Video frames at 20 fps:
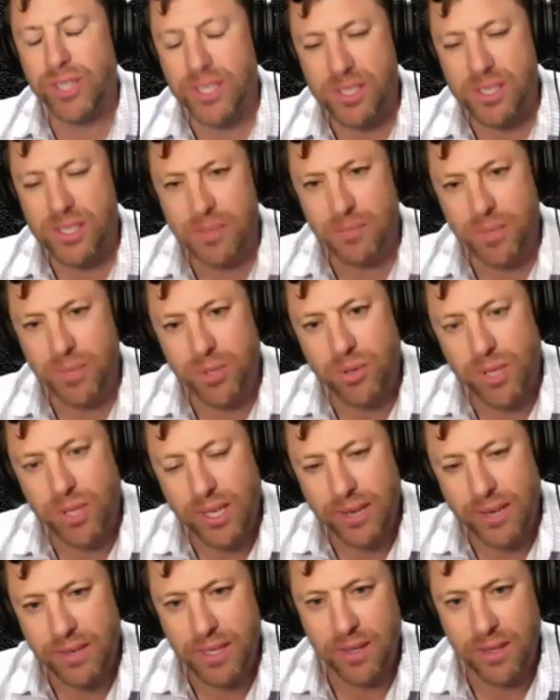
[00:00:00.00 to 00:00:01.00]
and beauty of
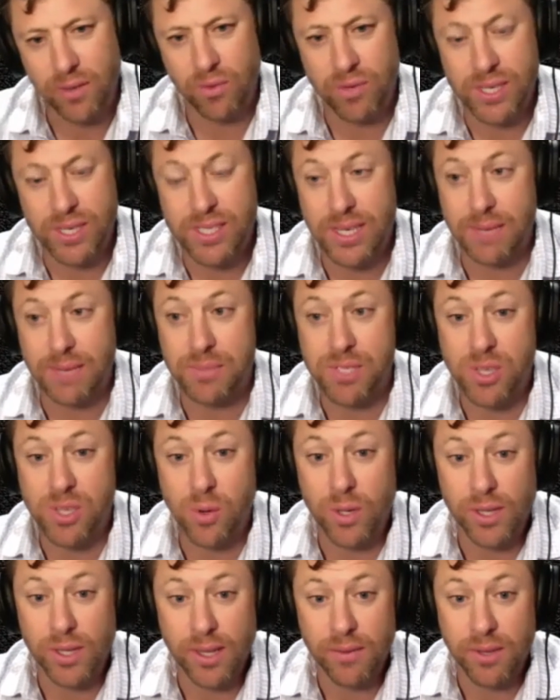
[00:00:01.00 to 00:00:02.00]
it, the reason I'm so in
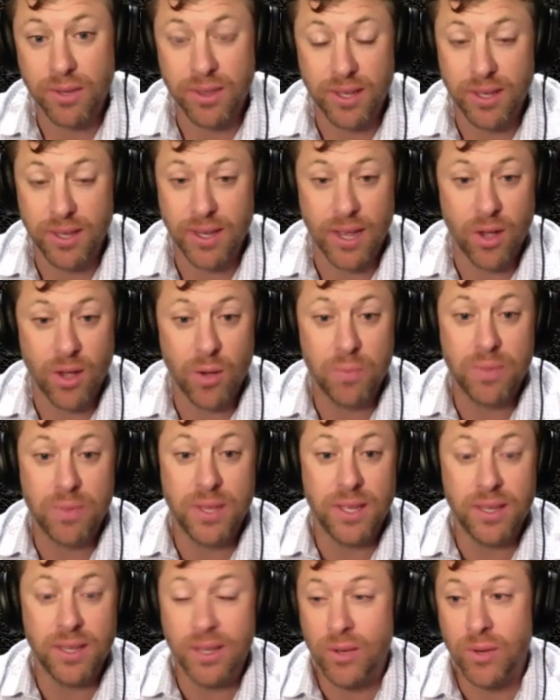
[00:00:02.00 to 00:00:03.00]
love with it, and I hope that
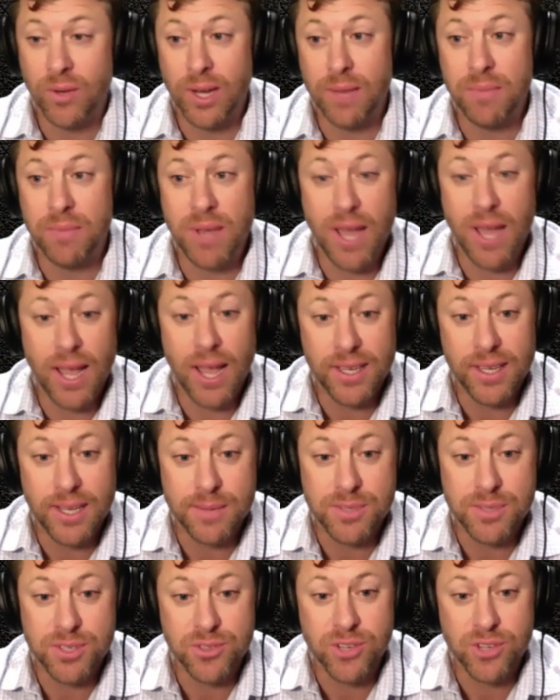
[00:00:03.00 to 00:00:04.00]
when I'm 90, I'm
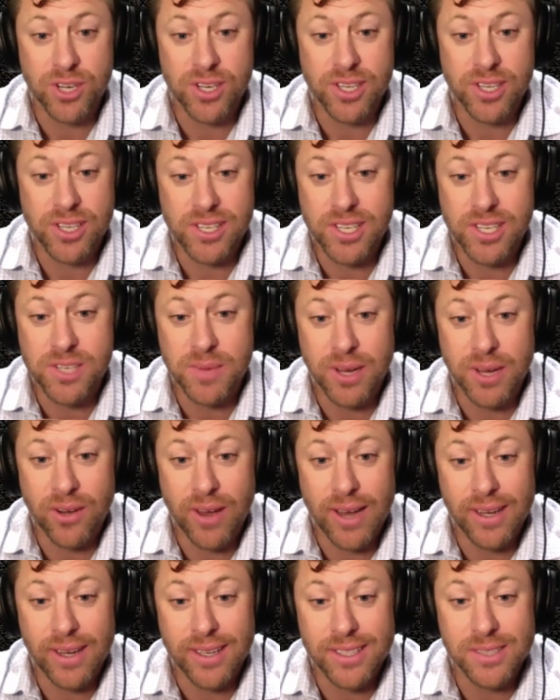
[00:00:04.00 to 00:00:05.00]
still trying to teach my
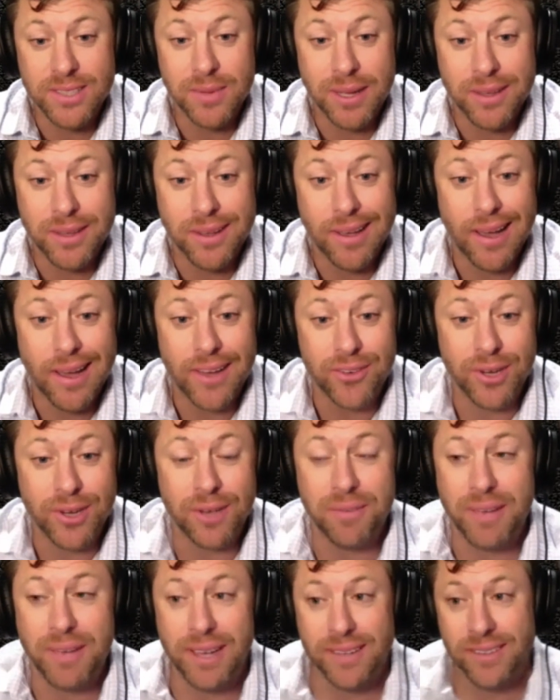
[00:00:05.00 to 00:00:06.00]
grandkids about the Cadre
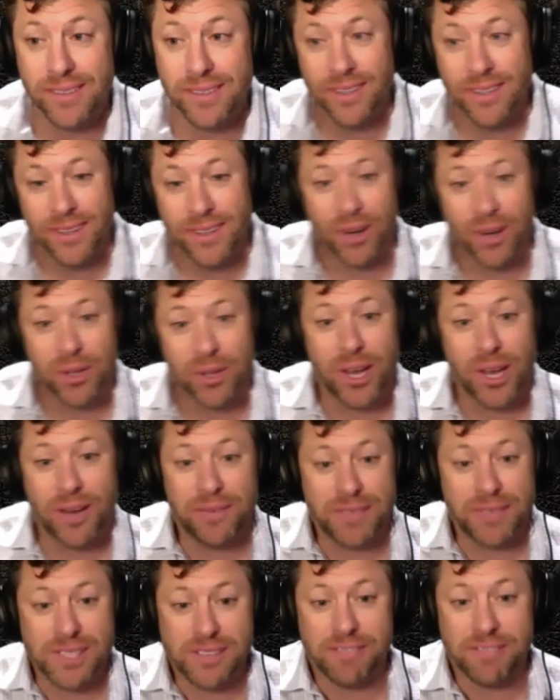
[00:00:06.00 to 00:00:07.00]
effect. I don't care if
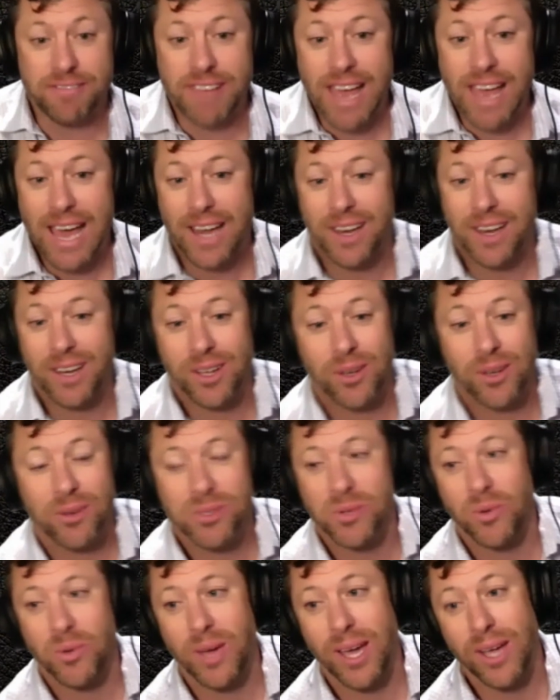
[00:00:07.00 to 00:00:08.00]
it's a fad and it goes
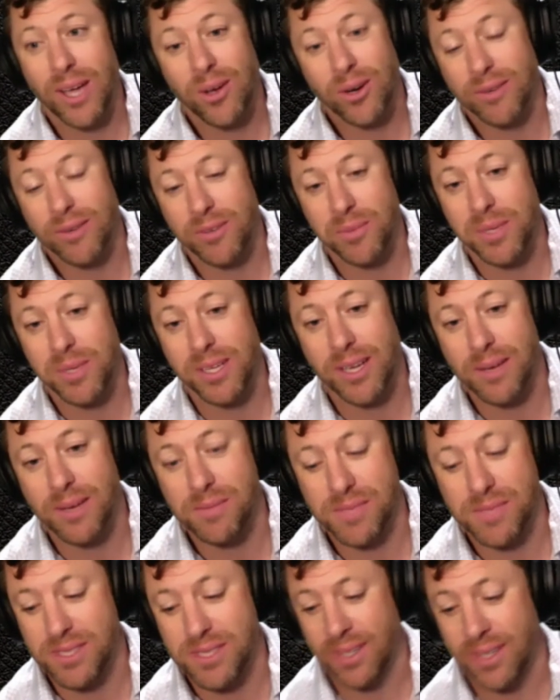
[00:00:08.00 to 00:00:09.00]
away, or if it
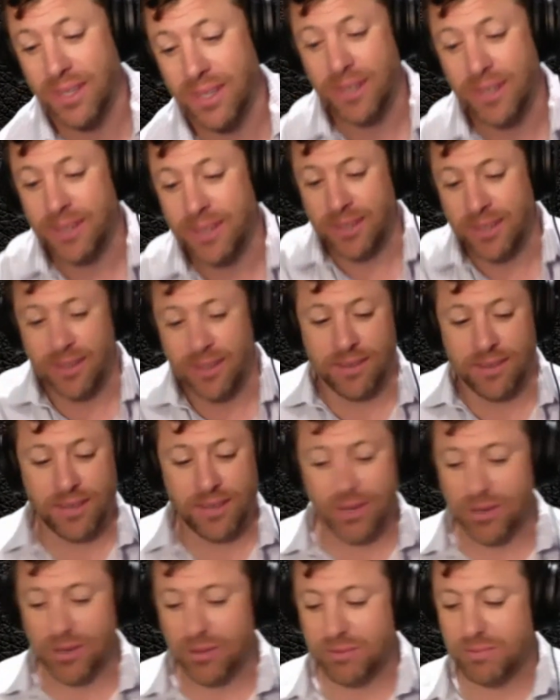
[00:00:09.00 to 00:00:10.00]
becomes,
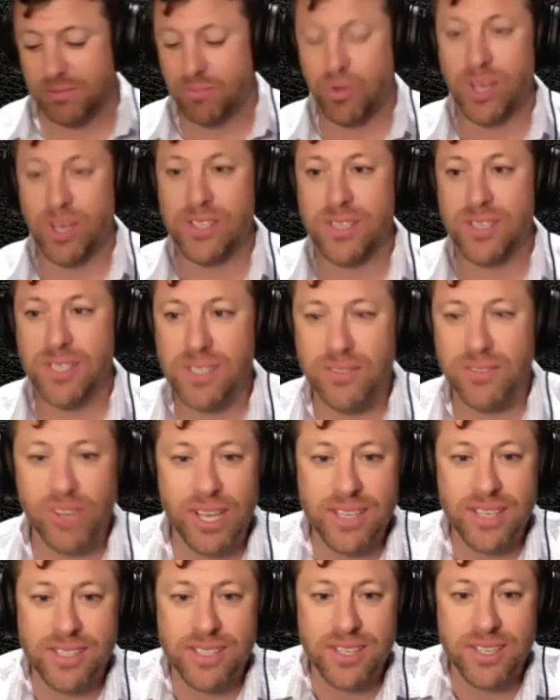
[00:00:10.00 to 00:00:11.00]
presidents of the United
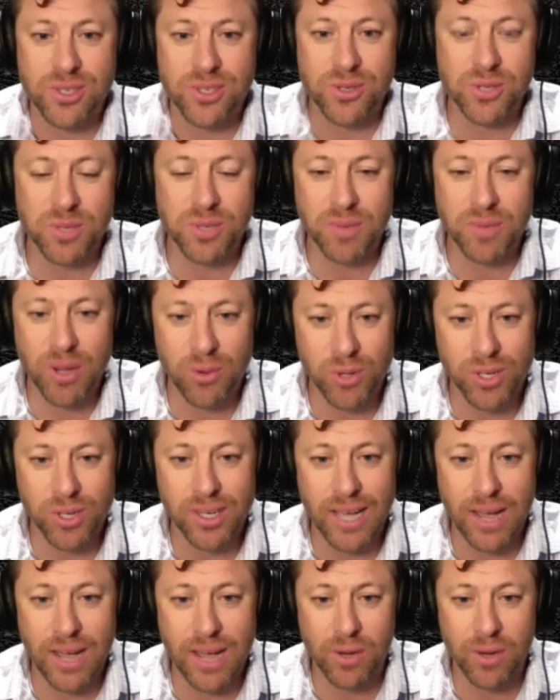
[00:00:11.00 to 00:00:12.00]
States are using my word.
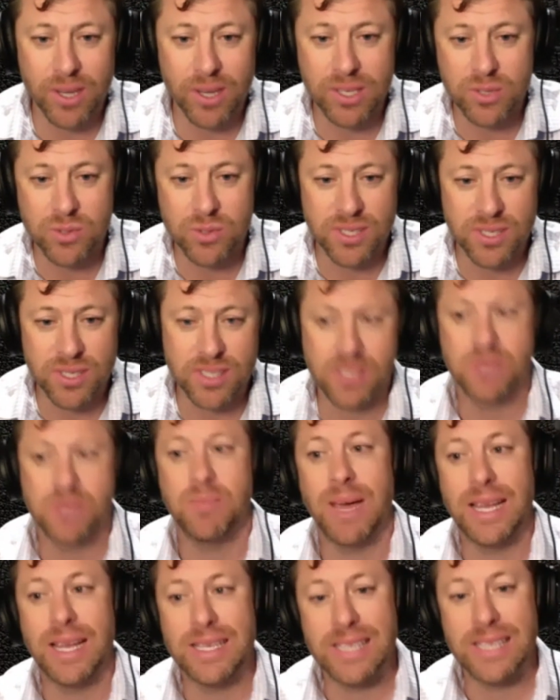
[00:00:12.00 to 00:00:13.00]
I want to use this as
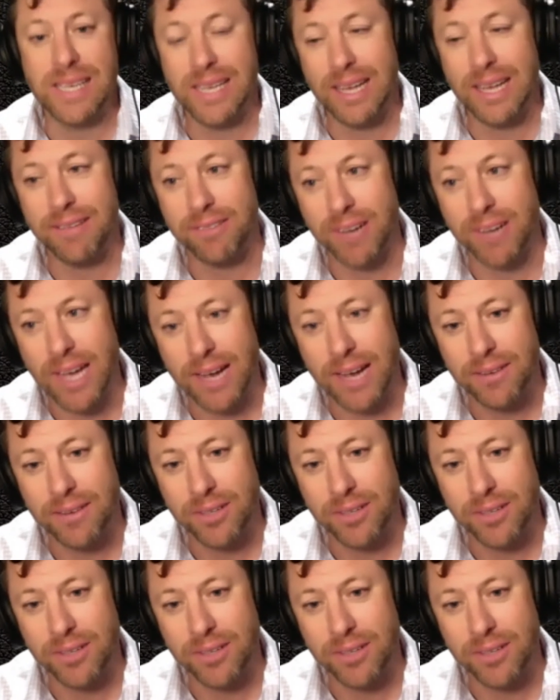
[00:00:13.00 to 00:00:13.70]
my DNA forever.